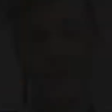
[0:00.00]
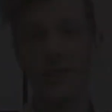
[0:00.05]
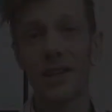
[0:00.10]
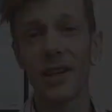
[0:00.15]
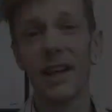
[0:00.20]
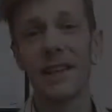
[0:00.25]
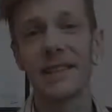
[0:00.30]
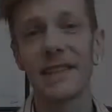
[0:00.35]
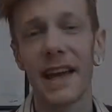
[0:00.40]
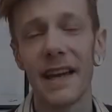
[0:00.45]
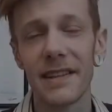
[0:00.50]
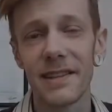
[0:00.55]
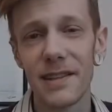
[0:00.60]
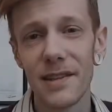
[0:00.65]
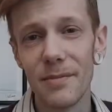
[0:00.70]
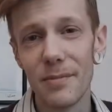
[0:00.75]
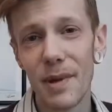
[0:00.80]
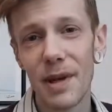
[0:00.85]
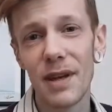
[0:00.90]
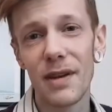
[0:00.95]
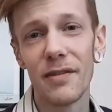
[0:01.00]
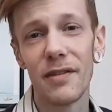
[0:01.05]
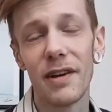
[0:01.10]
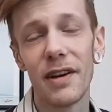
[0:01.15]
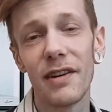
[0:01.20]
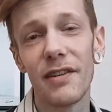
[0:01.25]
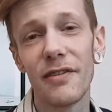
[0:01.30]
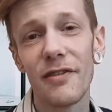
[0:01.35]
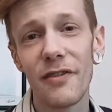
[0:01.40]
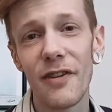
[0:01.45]
So let's get into the meat of
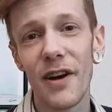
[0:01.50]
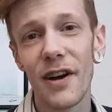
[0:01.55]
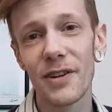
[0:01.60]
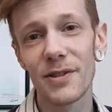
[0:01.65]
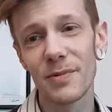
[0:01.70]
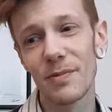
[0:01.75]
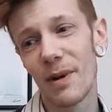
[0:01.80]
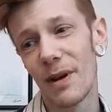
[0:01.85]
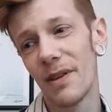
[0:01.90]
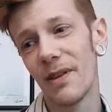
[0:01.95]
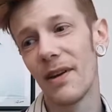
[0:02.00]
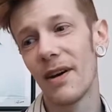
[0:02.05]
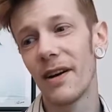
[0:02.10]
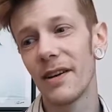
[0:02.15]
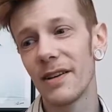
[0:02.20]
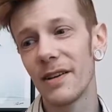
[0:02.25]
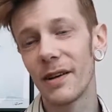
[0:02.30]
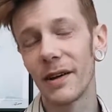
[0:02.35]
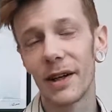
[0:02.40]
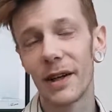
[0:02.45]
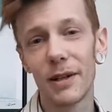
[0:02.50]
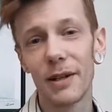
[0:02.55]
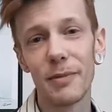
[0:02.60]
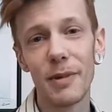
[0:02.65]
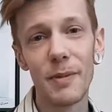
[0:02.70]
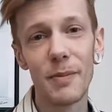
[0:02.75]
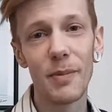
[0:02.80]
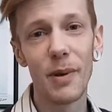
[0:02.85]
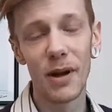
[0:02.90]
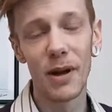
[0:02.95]
it. First one that I'm going to
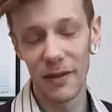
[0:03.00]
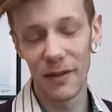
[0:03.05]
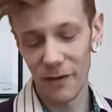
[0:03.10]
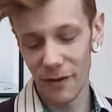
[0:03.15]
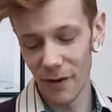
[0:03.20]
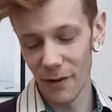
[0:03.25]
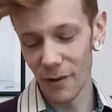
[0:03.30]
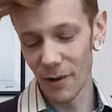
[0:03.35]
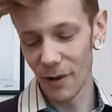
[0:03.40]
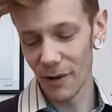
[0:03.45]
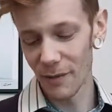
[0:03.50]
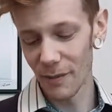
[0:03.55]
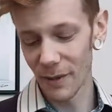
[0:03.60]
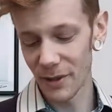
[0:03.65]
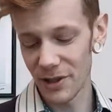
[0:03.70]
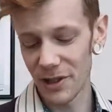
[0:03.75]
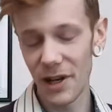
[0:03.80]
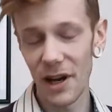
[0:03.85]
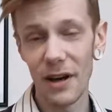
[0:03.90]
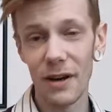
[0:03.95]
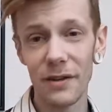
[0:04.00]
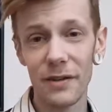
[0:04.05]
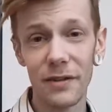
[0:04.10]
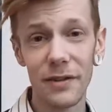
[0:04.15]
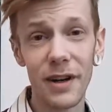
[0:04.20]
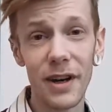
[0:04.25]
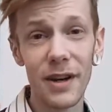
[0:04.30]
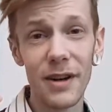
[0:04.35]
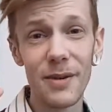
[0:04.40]
be pulling forward off my shelf,